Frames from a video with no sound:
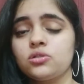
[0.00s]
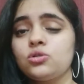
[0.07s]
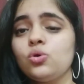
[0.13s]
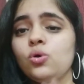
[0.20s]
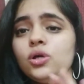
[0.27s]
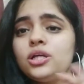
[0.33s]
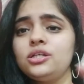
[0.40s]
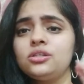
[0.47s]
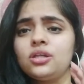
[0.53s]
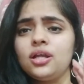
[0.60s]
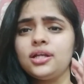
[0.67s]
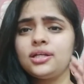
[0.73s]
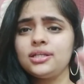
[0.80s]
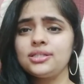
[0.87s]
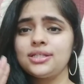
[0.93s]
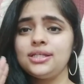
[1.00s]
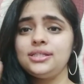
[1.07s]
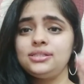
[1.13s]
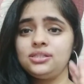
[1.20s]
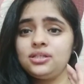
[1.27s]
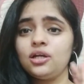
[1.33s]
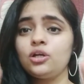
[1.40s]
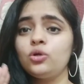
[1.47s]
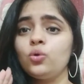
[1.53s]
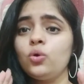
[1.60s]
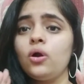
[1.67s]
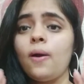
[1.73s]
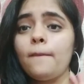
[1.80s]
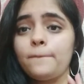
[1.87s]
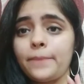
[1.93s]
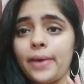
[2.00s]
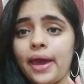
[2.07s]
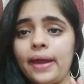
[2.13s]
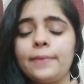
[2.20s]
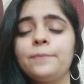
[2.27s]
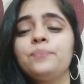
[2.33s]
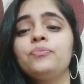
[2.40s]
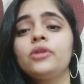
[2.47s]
So it is easier to compare.